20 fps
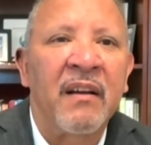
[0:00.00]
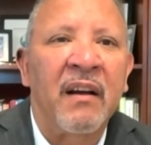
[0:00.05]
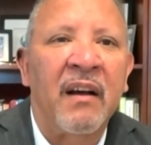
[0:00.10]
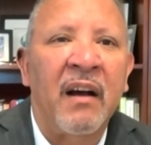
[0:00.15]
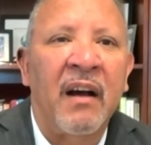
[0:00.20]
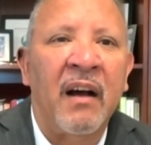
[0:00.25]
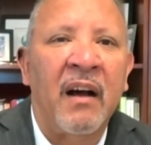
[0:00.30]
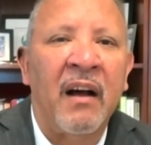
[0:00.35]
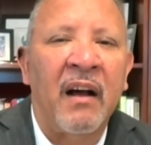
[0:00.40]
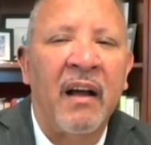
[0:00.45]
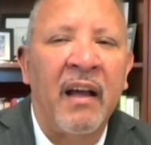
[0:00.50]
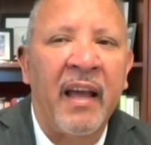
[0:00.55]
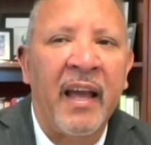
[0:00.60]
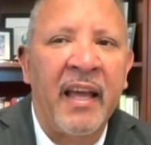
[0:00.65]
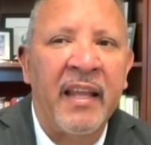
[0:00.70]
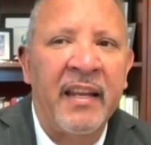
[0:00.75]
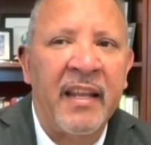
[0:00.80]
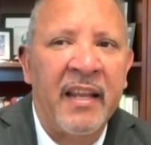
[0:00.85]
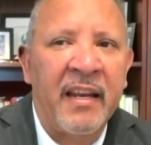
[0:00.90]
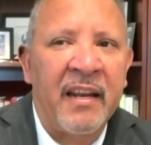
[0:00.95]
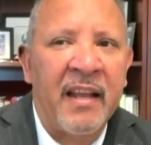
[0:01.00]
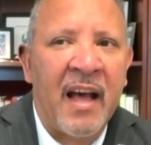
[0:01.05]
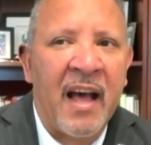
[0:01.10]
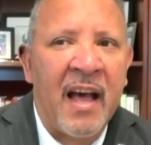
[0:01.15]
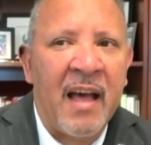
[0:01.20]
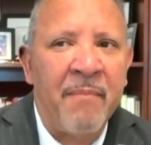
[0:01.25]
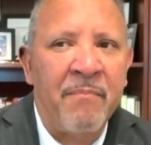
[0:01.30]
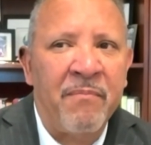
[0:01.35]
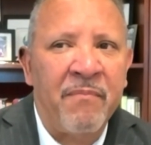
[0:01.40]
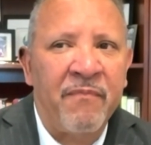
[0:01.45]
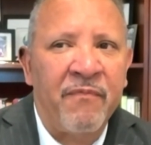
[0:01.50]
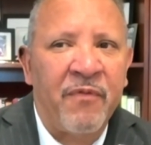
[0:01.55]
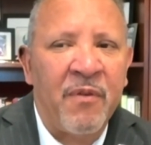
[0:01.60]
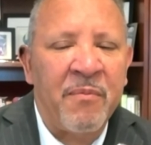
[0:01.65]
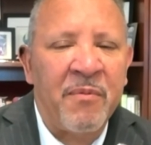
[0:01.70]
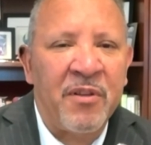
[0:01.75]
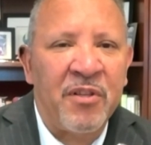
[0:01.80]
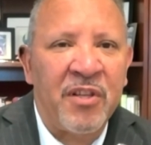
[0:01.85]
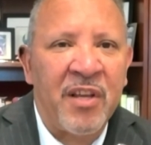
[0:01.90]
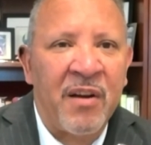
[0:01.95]
Uh, and then I'm
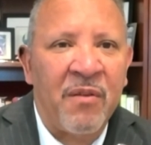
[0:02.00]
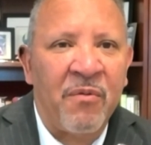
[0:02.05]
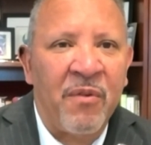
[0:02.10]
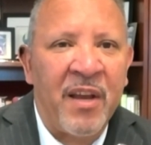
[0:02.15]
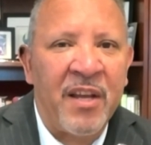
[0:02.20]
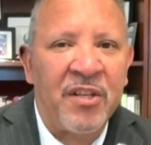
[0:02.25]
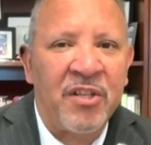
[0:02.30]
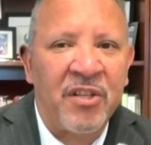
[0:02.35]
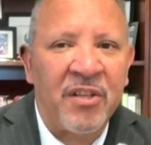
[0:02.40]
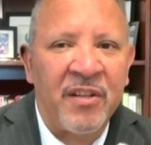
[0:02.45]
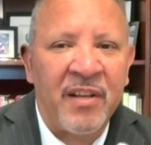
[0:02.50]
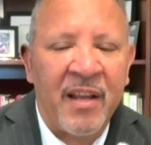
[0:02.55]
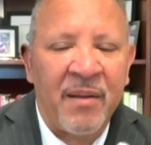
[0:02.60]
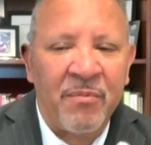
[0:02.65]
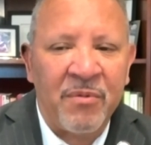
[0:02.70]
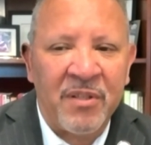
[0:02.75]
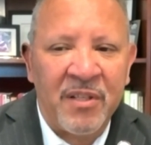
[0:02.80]
from the generation that